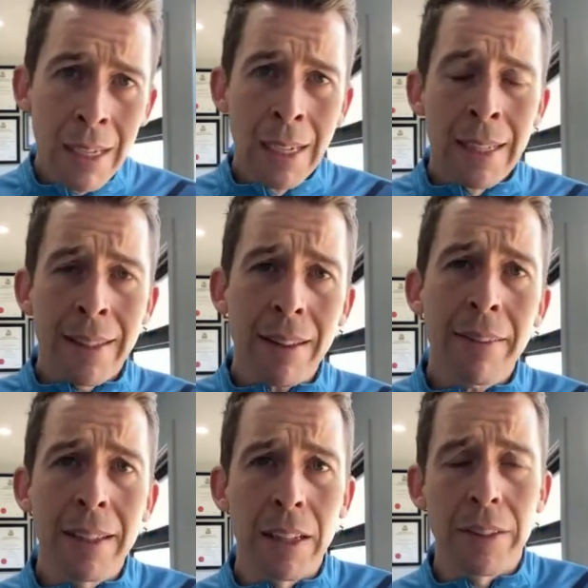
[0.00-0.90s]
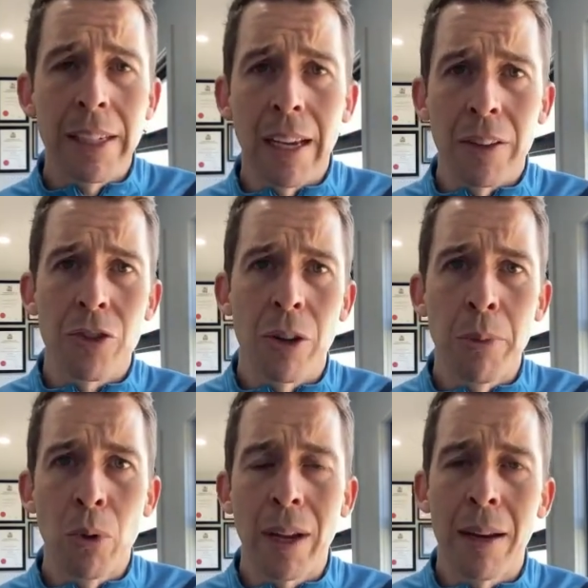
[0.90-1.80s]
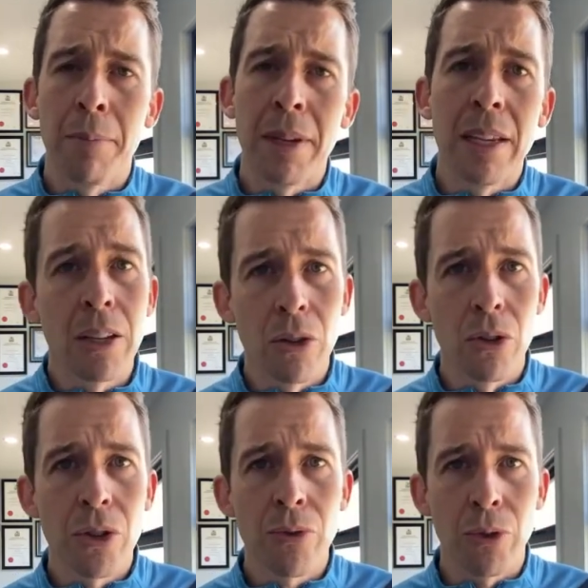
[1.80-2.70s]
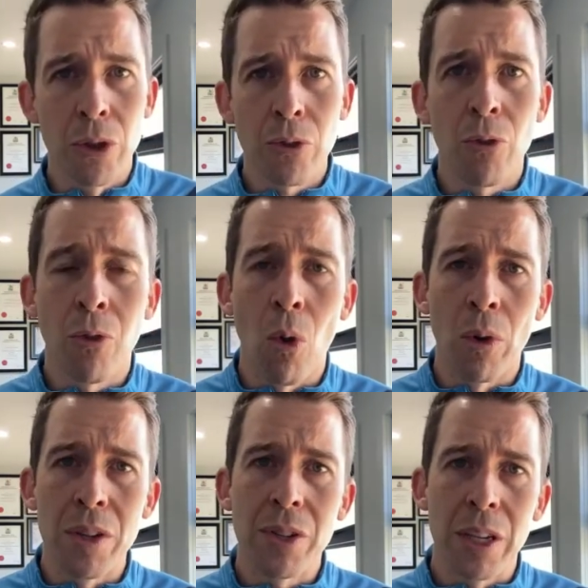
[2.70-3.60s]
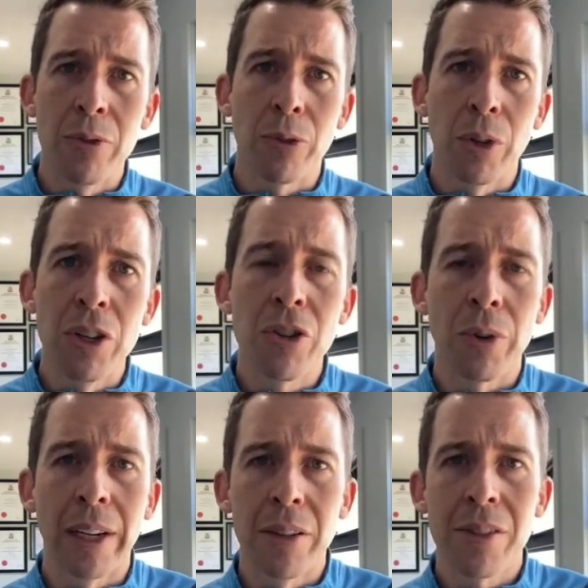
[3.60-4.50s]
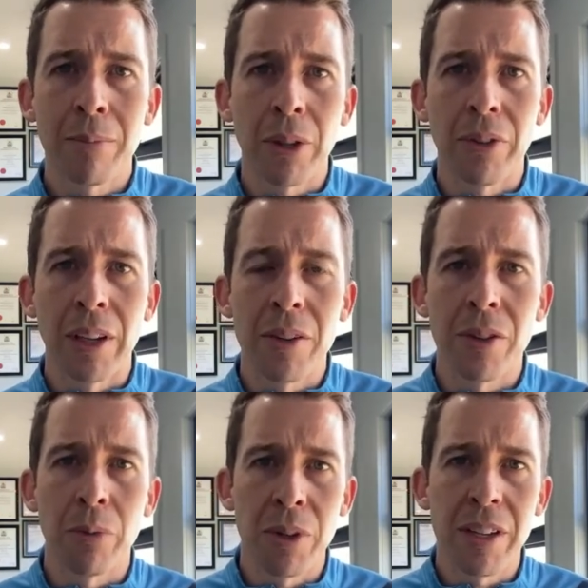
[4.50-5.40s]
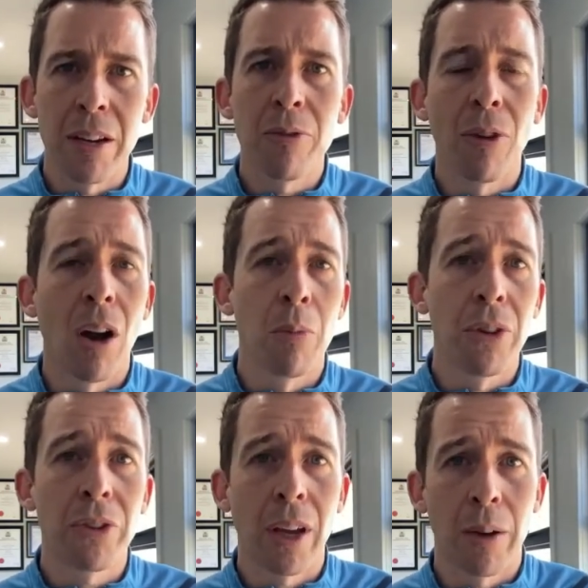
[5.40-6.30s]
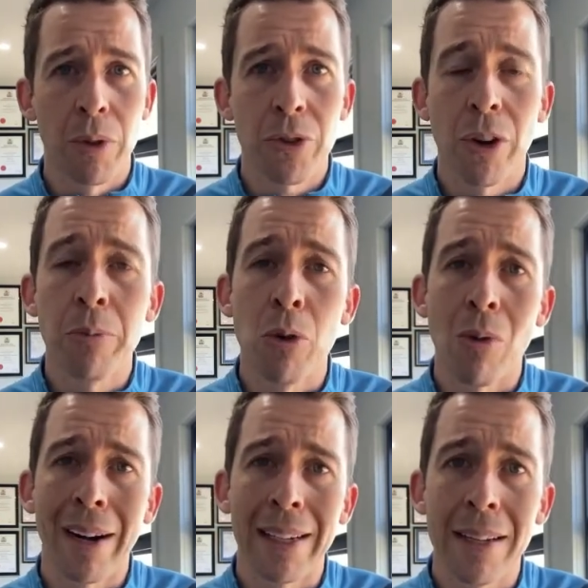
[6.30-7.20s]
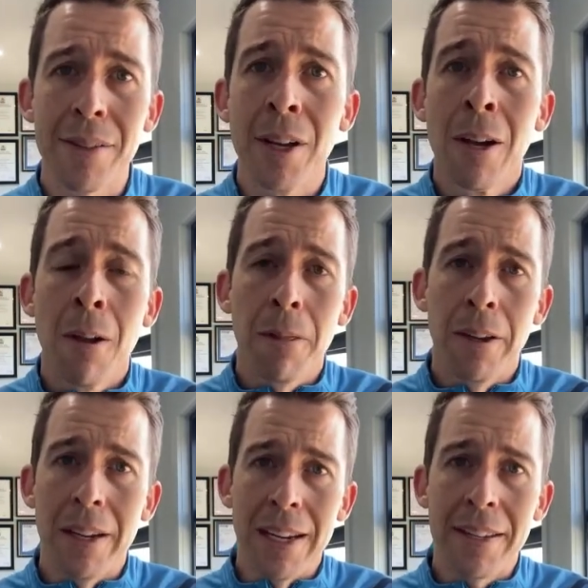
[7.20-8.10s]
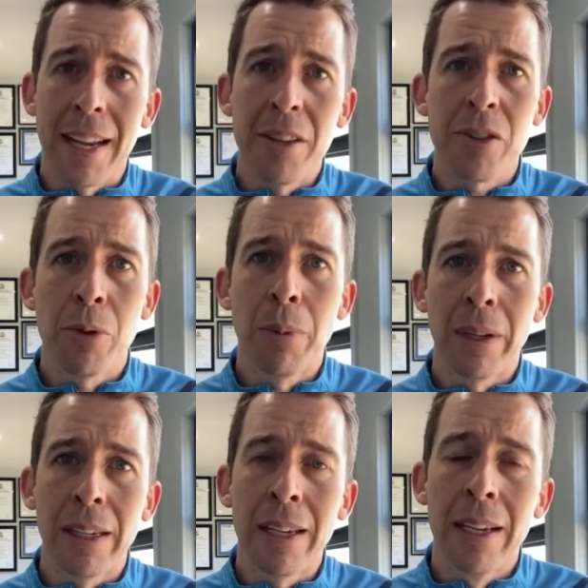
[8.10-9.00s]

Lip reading: The other thing that the treadmill can be useful for is for injury, and some of the things that we tend to find with treadmill running is that it tends to be